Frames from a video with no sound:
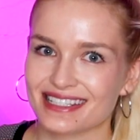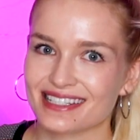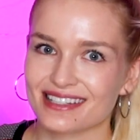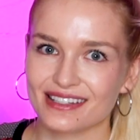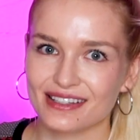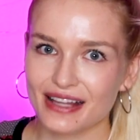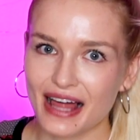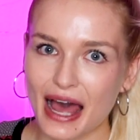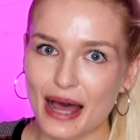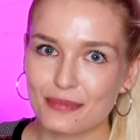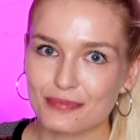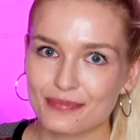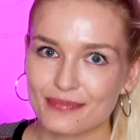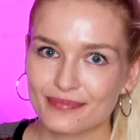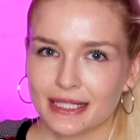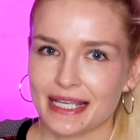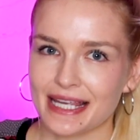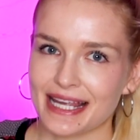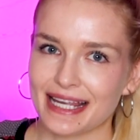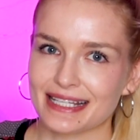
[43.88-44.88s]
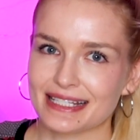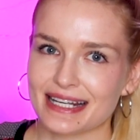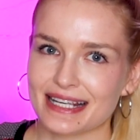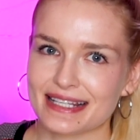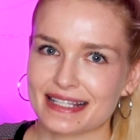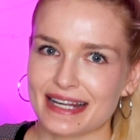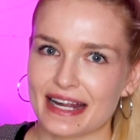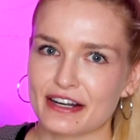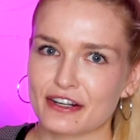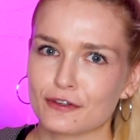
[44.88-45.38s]
into the lab. The
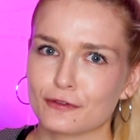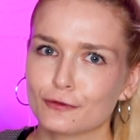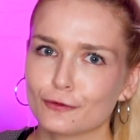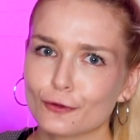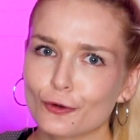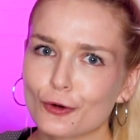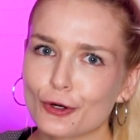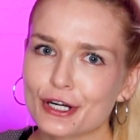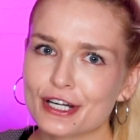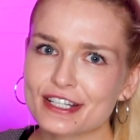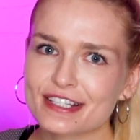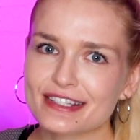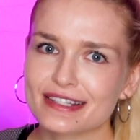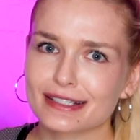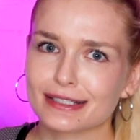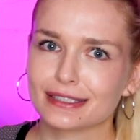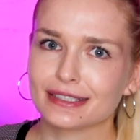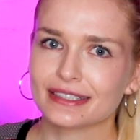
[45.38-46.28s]
anti-static floors, the